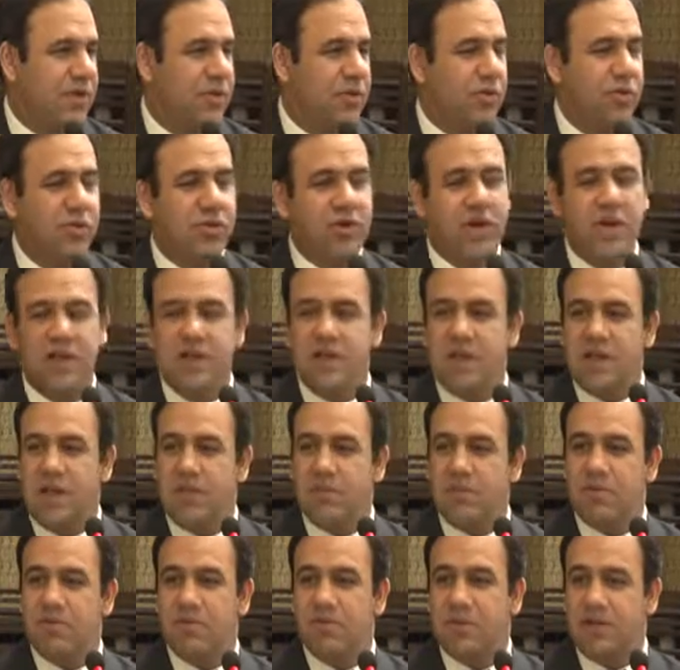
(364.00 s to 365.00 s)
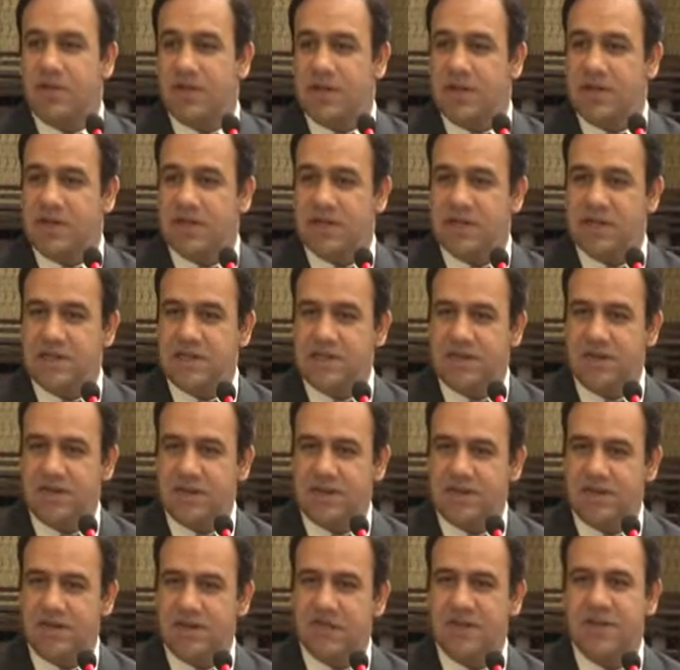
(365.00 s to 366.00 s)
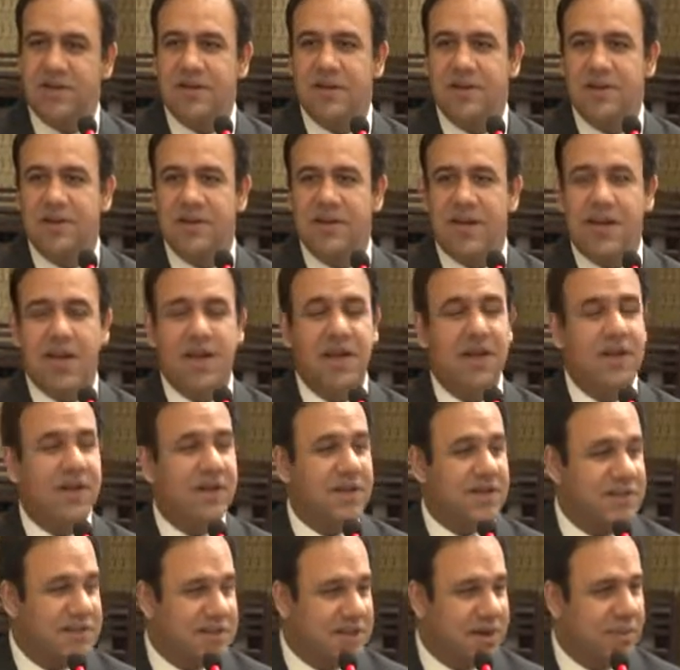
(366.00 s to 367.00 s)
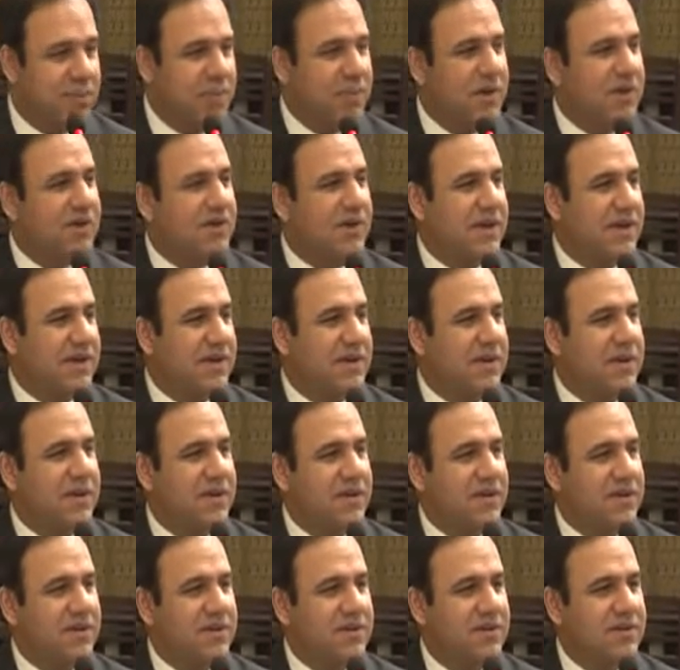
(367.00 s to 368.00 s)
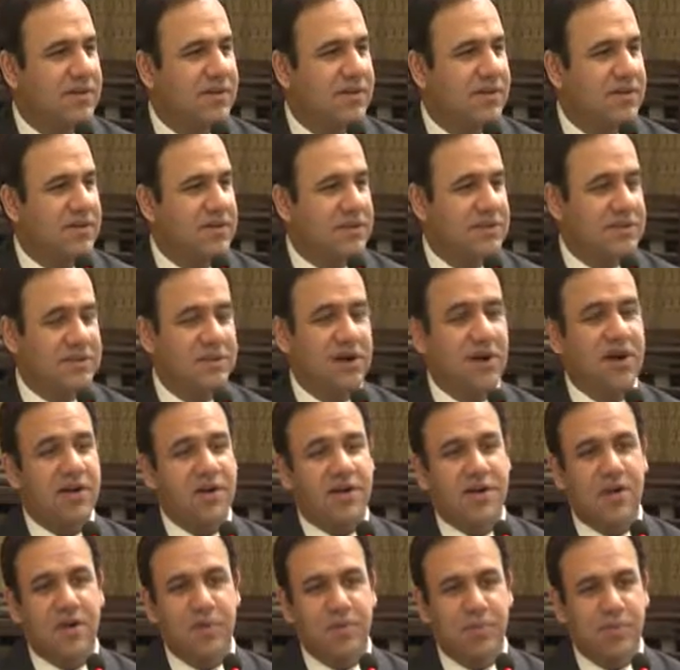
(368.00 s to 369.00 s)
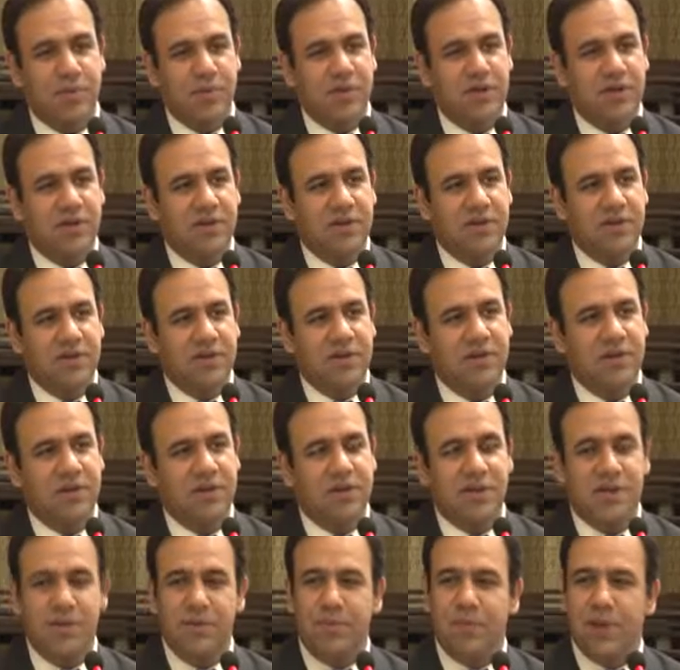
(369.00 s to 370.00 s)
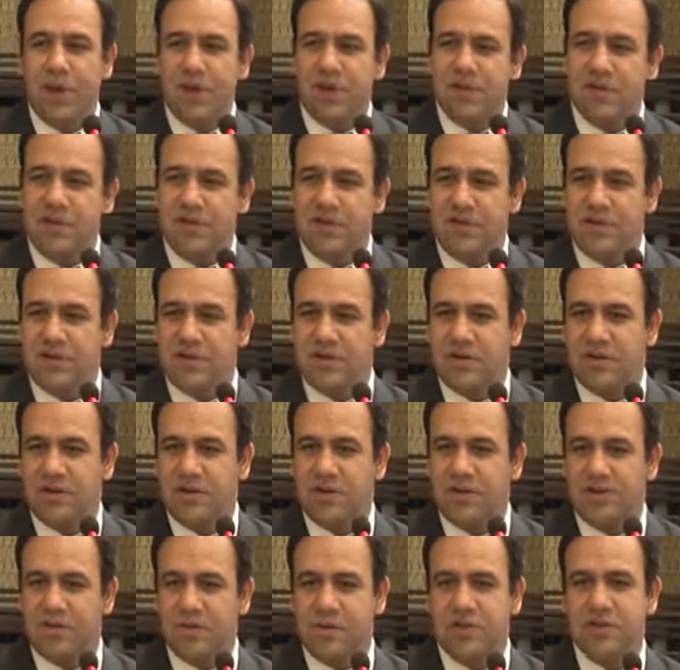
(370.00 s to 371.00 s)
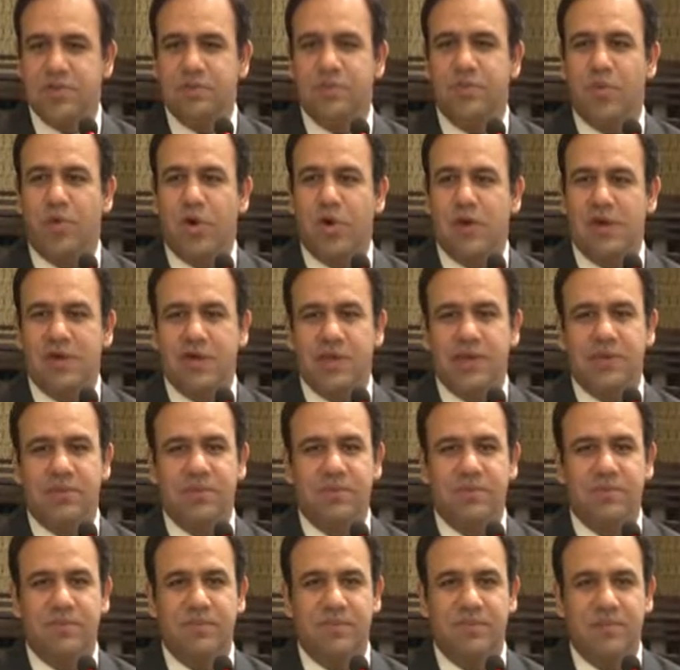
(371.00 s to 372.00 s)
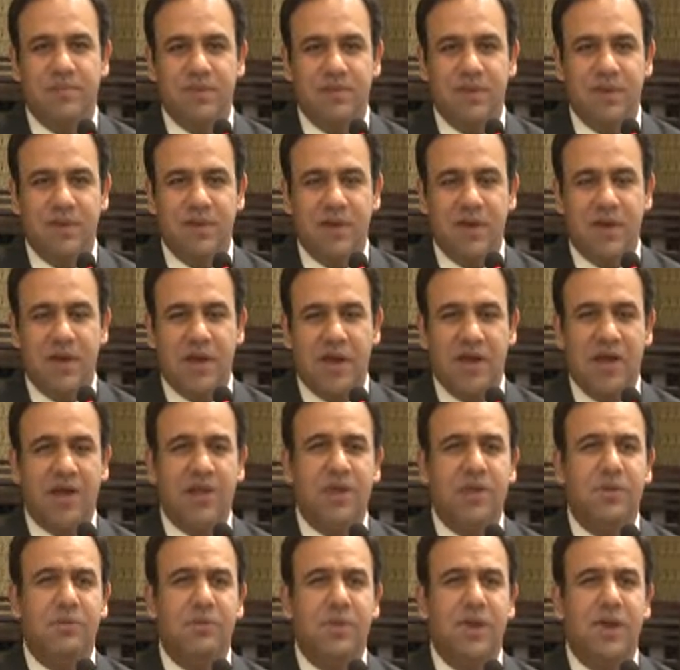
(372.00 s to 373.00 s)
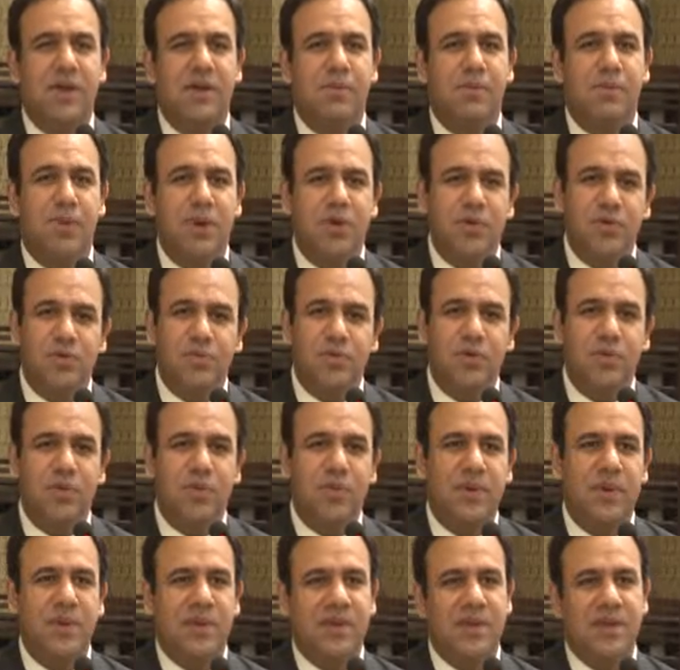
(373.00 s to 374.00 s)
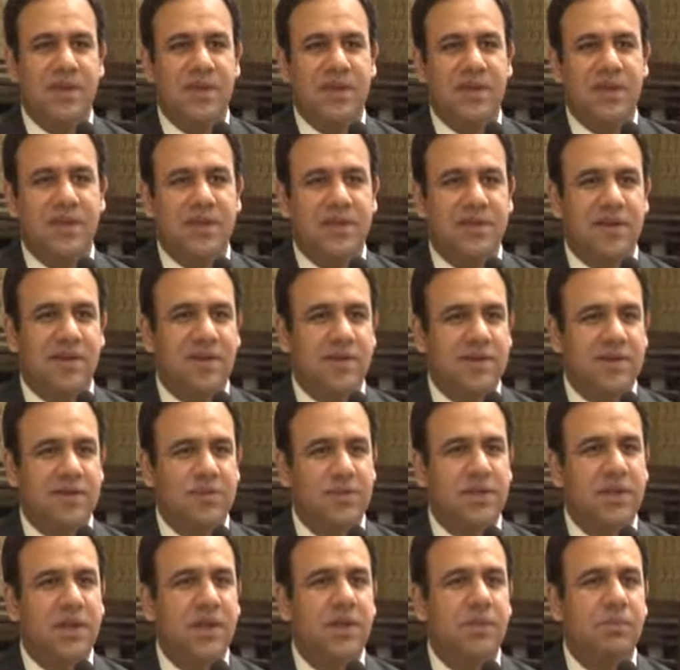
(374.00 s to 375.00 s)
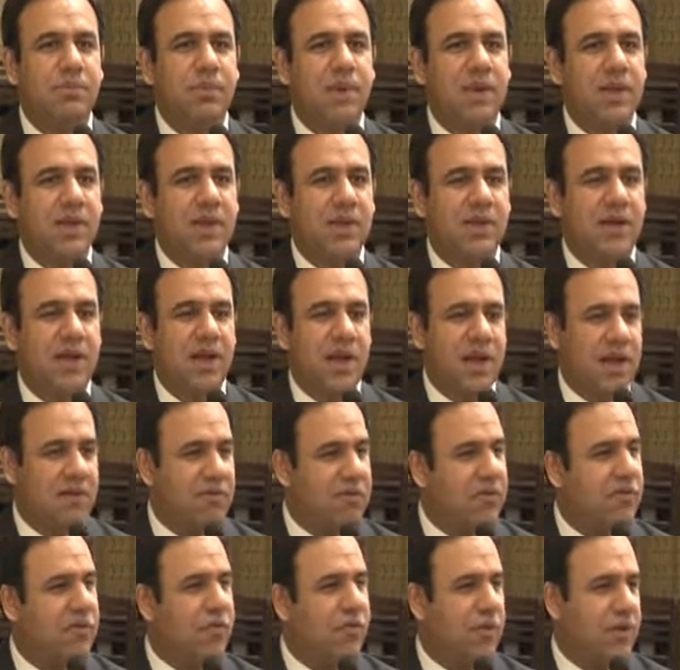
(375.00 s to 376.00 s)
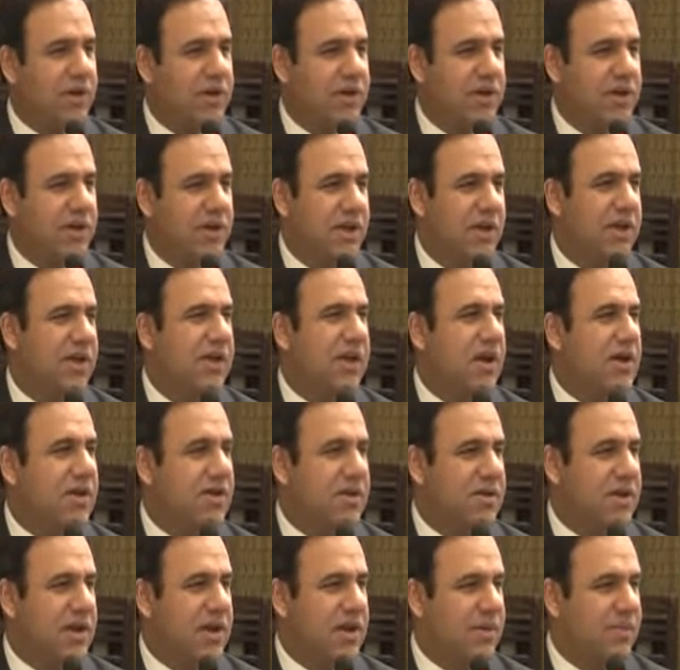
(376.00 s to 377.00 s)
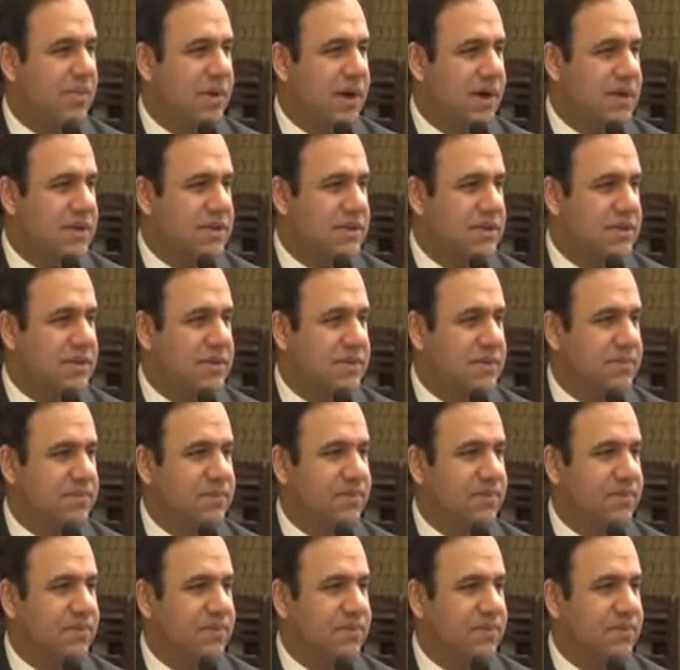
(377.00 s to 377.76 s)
You could actually come up with a great idea, a disruptive idea, start a company, keep at it with a small team, and actually make much more money than a spinning mill ever would in a country like Pakistan.